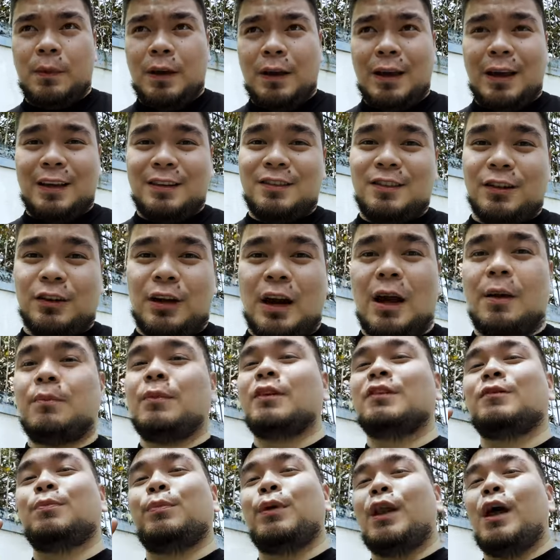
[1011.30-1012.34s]
Instagram,
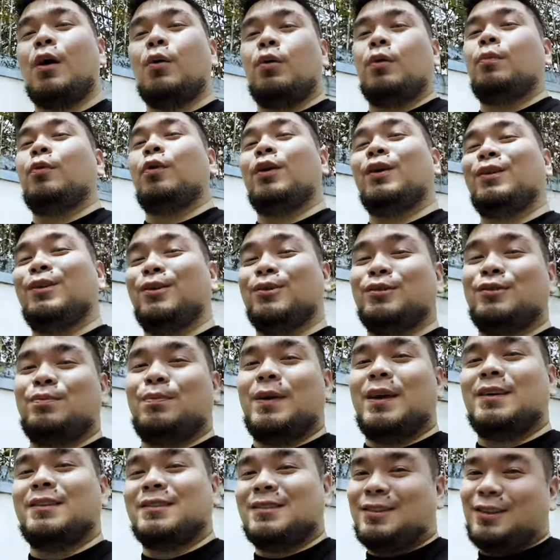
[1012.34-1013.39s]
it's Benaweboy No
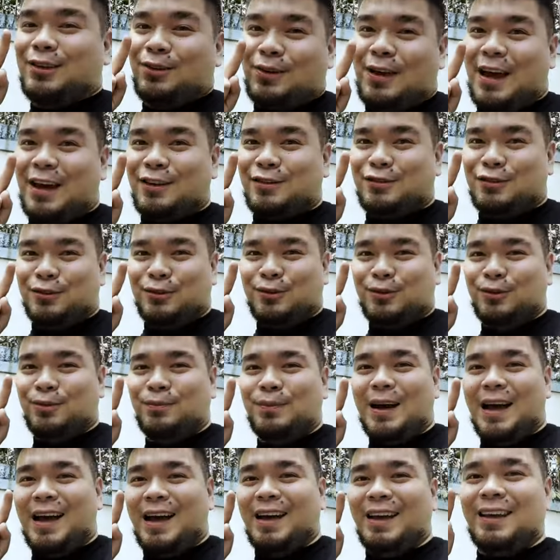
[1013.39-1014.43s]
Space. See you guys soon.
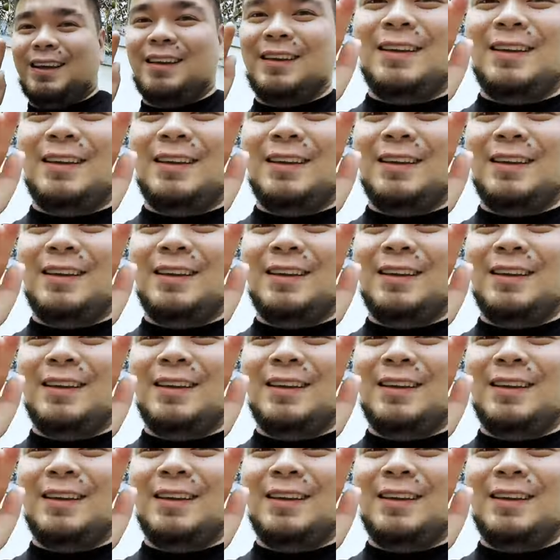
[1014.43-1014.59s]
Bye.